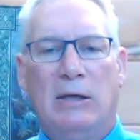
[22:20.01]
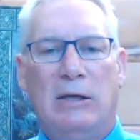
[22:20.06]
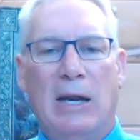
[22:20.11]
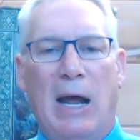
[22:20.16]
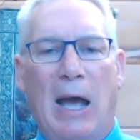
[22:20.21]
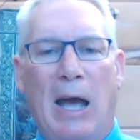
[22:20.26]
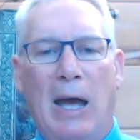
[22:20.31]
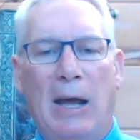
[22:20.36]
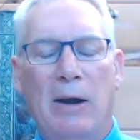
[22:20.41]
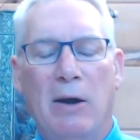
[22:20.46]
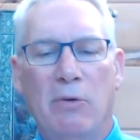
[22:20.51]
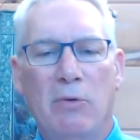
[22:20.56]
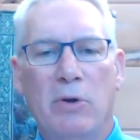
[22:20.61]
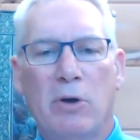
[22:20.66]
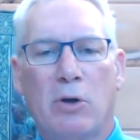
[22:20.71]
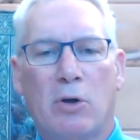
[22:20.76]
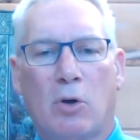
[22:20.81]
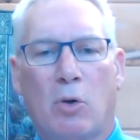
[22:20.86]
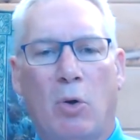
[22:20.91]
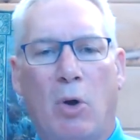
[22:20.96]
died on
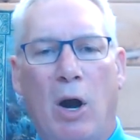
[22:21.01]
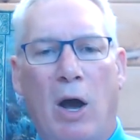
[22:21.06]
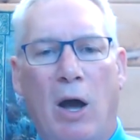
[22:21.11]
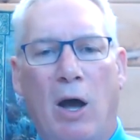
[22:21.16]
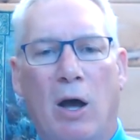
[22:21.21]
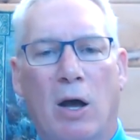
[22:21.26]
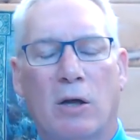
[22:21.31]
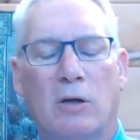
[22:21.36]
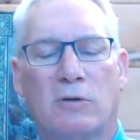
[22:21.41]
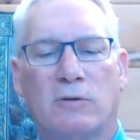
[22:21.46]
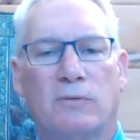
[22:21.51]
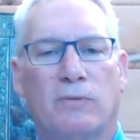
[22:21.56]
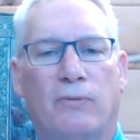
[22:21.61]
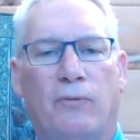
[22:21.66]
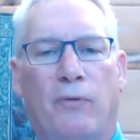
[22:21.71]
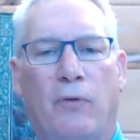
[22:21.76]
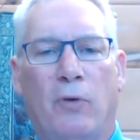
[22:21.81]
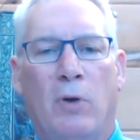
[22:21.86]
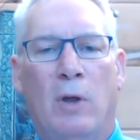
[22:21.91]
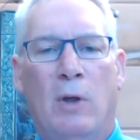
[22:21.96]
the cross
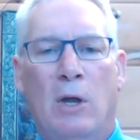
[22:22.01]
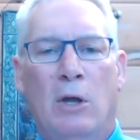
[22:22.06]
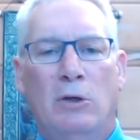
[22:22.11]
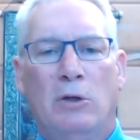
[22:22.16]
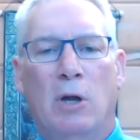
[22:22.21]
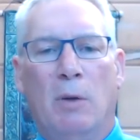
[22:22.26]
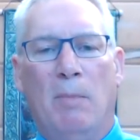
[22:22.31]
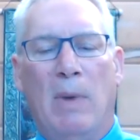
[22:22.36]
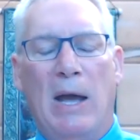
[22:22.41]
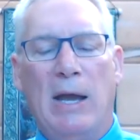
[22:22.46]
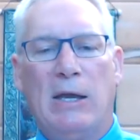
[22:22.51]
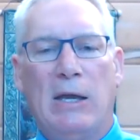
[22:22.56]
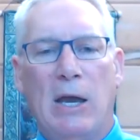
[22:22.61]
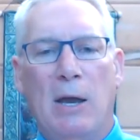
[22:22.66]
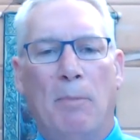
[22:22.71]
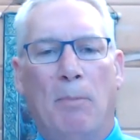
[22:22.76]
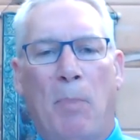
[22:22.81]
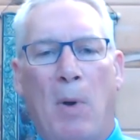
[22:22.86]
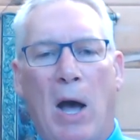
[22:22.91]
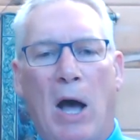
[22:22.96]
for, to make
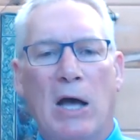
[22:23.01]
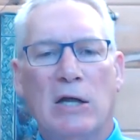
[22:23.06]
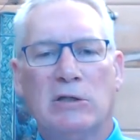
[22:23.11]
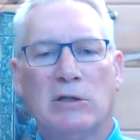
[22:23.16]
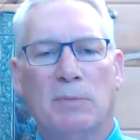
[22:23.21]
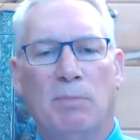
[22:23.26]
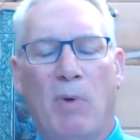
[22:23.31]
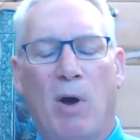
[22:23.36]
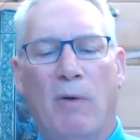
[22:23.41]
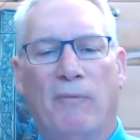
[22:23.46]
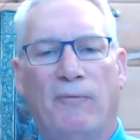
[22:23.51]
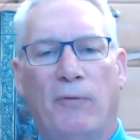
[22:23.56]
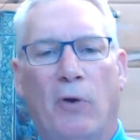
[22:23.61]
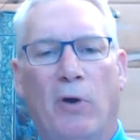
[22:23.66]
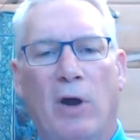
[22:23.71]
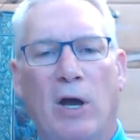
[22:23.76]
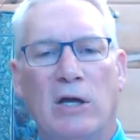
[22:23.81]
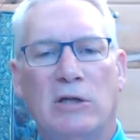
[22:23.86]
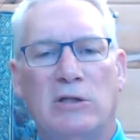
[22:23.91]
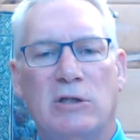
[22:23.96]
it possible
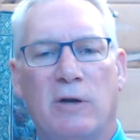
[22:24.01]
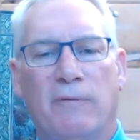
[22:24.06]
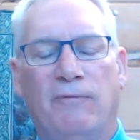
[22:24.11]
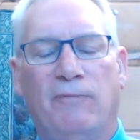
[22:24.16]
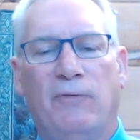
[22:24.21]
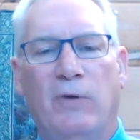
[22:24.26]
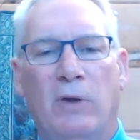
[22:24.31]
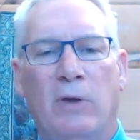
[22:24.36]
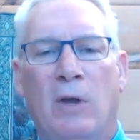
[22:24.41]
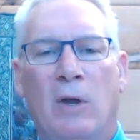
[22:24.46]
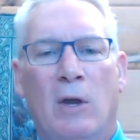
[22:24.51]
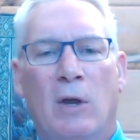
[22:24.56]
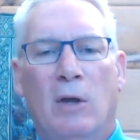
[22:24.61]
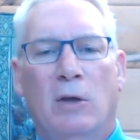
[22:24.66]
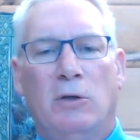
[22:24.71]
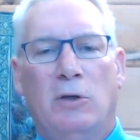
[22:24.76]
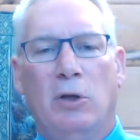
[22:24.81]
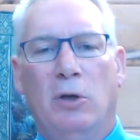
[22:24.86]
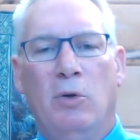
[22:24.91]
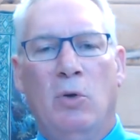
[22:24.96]
for us to,
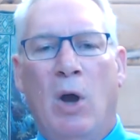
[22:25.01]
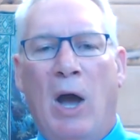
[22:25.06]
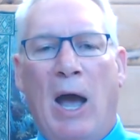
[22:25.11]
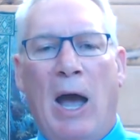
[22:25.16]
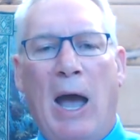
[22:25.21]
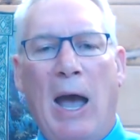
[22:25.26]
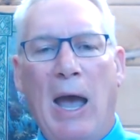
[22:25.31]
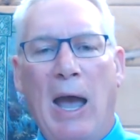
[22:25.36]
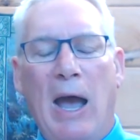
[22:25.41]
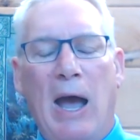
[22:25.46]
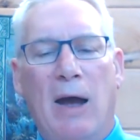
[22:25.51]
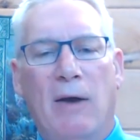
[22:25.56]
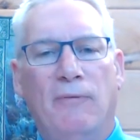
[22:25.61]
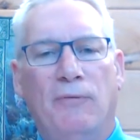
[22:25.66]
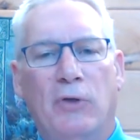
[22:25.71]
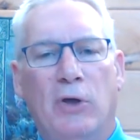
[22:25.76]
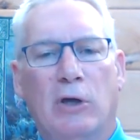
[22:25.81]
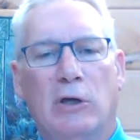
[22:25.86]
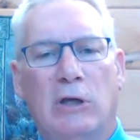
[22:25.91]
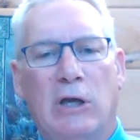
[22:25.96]
to
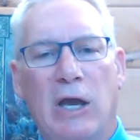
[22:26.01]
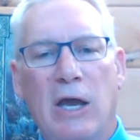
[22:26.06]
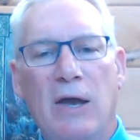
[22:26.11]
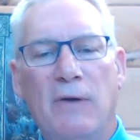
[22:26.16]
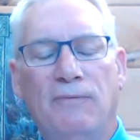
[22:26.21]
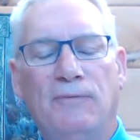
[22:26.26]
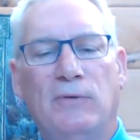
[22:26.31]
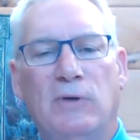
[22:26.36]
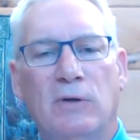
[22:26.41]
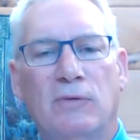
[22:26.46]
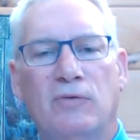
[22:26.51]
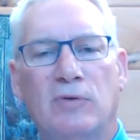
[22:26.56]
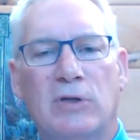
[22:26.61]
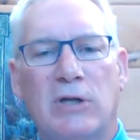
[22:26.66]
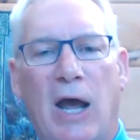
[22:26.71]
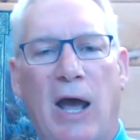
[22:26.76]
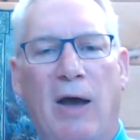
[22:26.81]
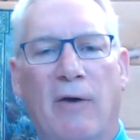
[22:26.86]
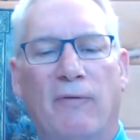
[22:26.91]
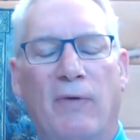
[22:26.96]
have the gift of
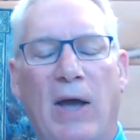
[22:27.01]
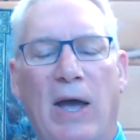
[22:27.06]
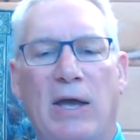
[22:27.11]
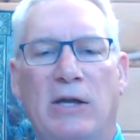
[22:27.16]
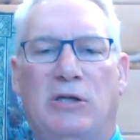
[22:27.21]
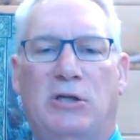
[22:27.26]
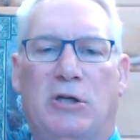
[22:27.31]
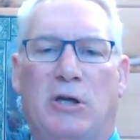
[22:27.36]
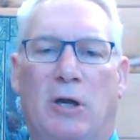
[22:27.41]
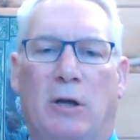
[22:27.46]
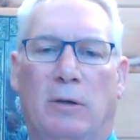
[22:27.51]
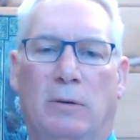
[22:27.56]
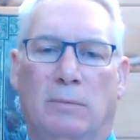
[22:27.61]
salvation,